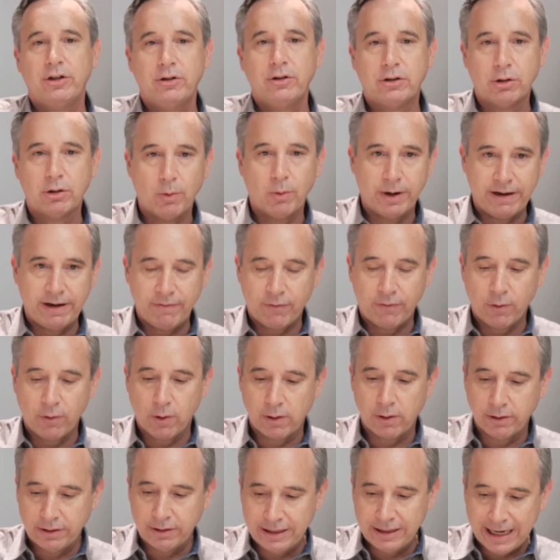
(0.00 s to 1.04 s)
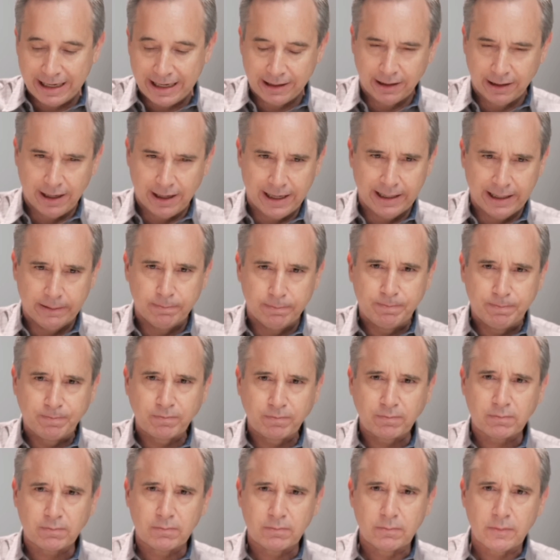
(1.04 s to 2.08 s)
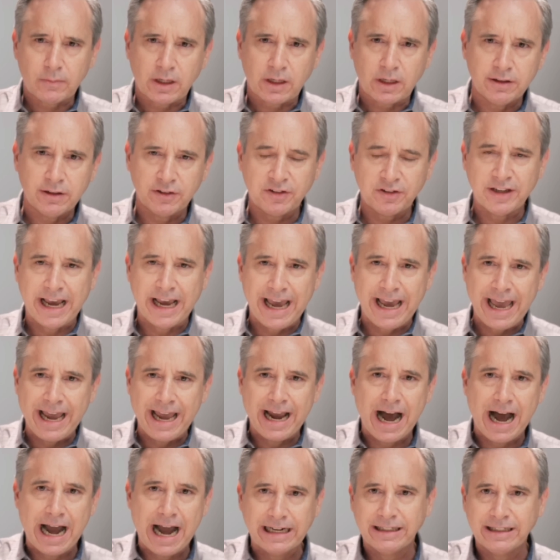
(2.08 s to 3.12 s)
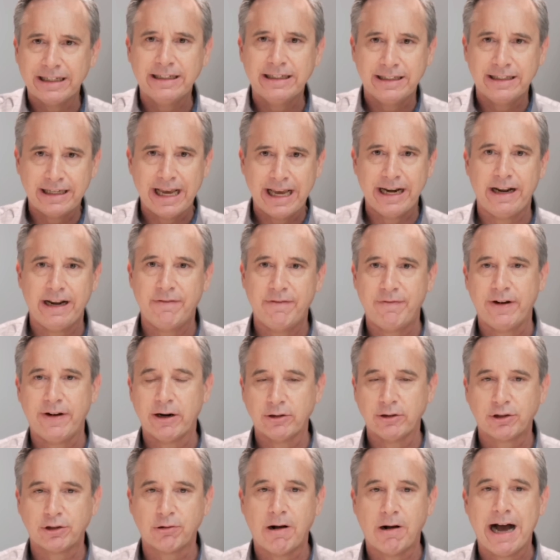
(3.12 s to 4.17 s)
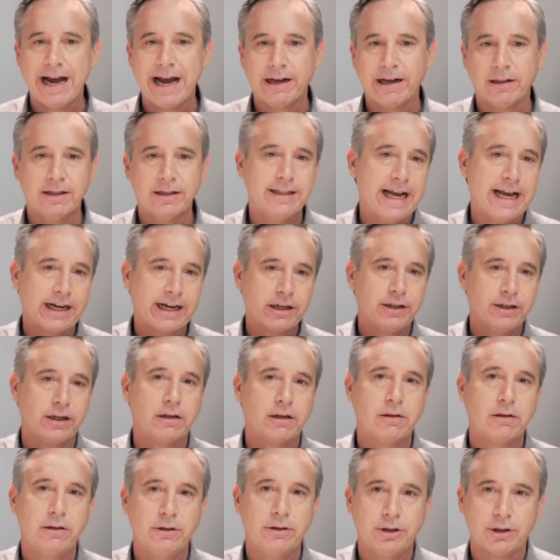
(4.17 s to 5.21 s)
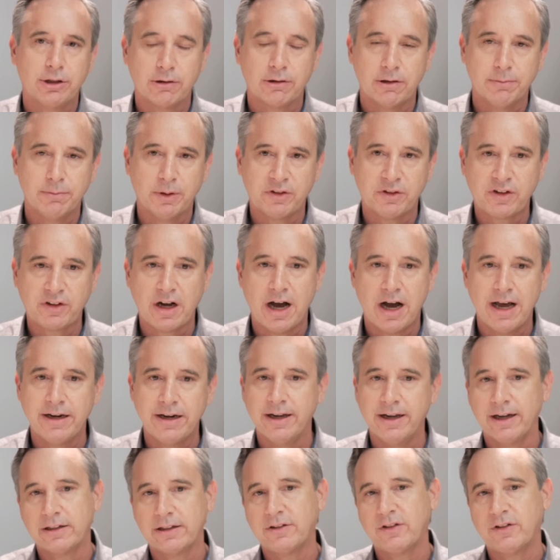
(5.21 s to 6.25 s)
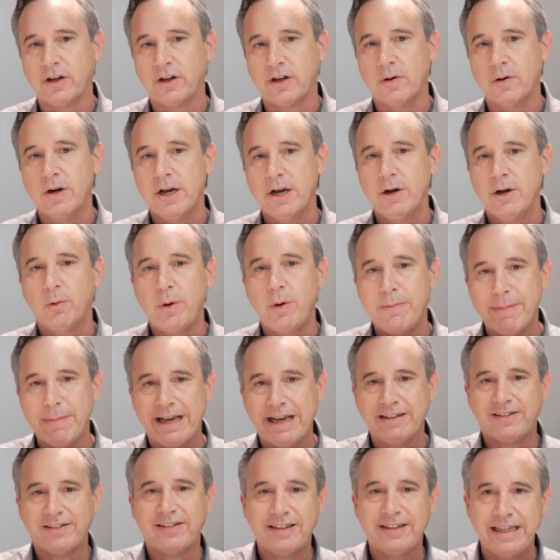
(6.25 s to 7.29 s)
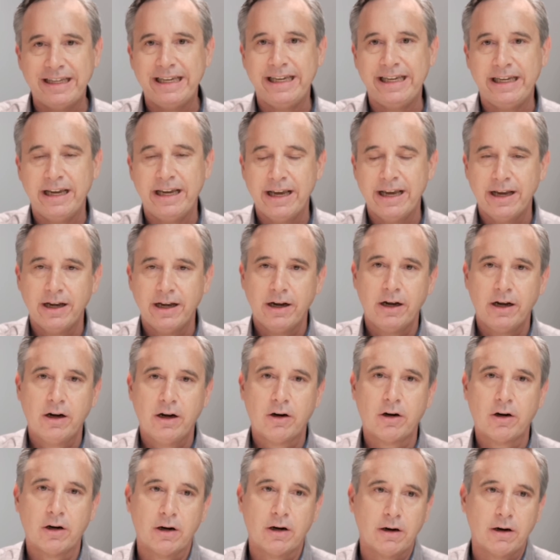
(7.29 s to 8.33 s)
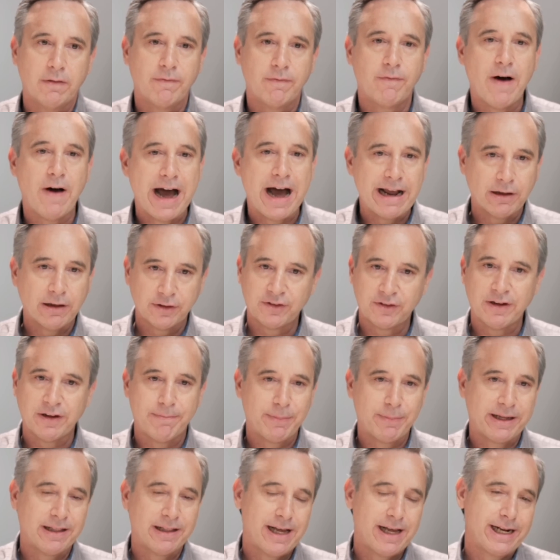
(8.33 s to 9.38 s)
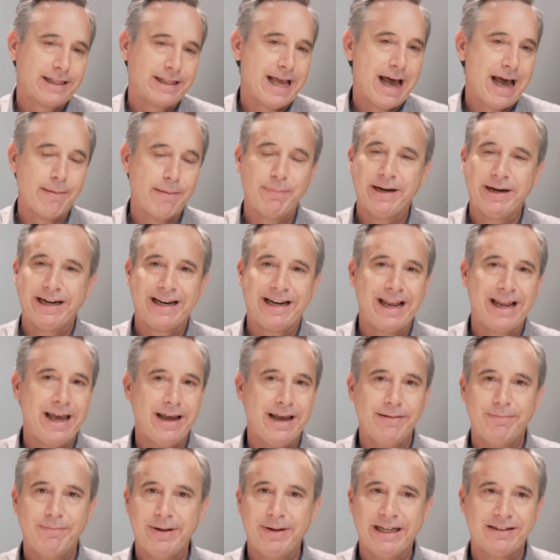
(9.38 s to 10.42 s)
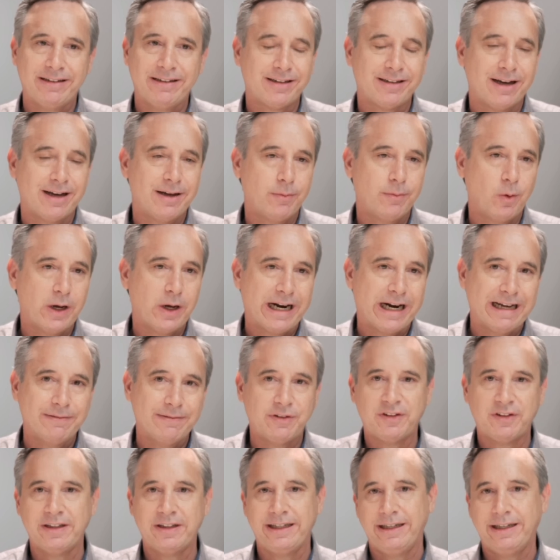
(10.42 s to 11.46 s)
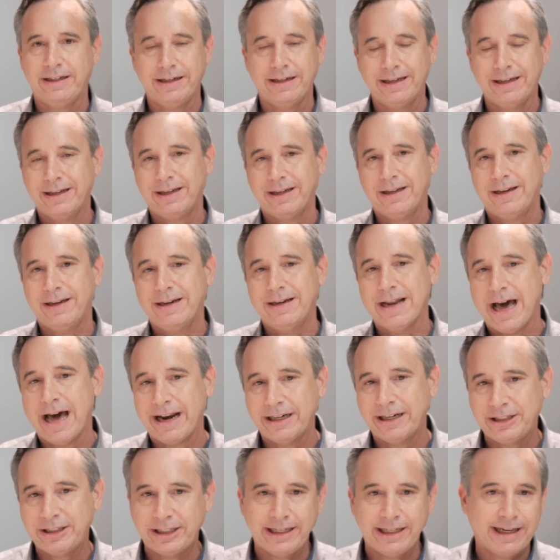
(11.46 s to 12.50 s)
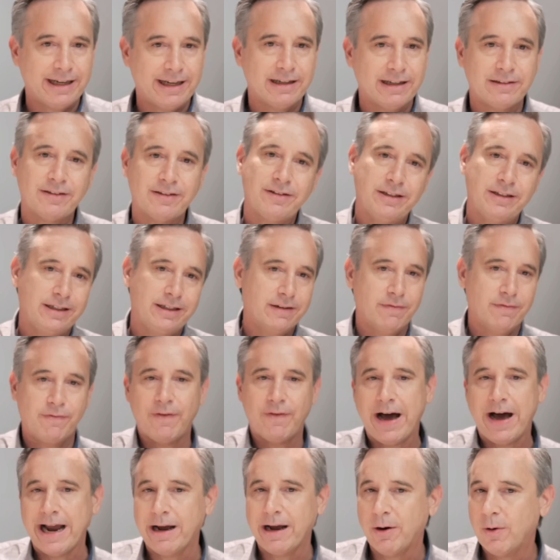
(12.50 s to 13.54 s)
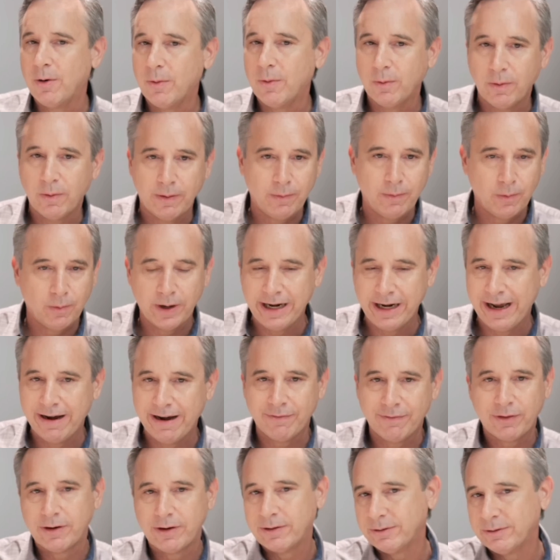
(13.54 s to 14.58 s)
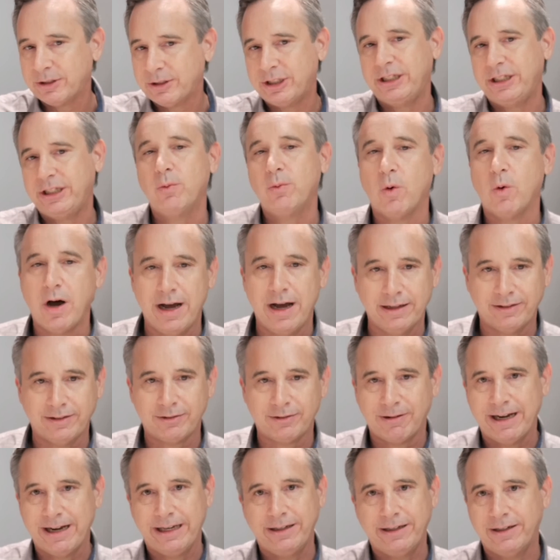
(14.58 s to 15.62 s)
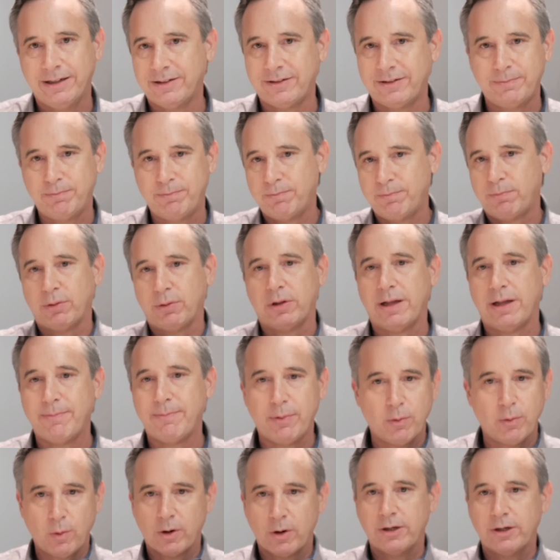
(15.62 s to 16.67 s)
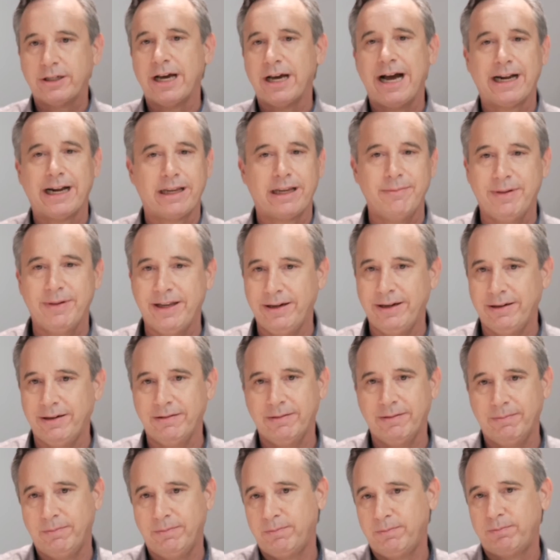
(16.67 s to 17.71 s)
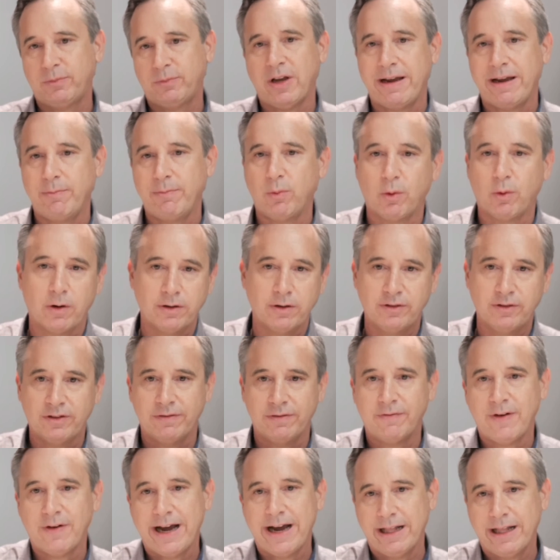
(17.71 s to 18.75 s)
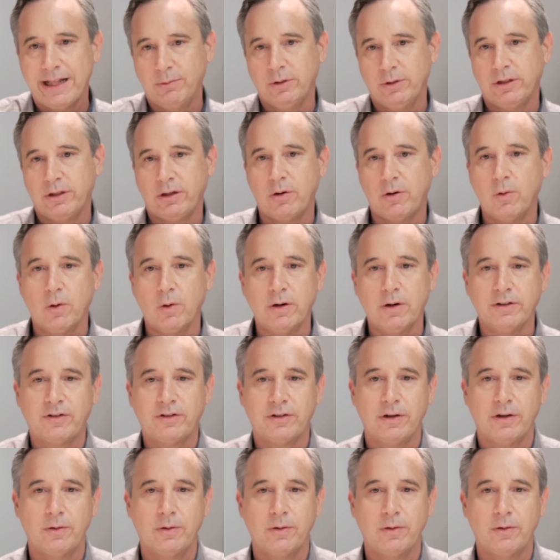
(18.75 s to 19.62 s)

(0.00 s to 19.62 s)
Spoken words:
June 24th deadline to say, hey, I didn't get a fair trial. And that could include juror misconduct. So we may see her file something like that. But again, based on what I've seen, not a chance. She can file whatever she wants, right? You just pull up a Word document and type words and file it with the court.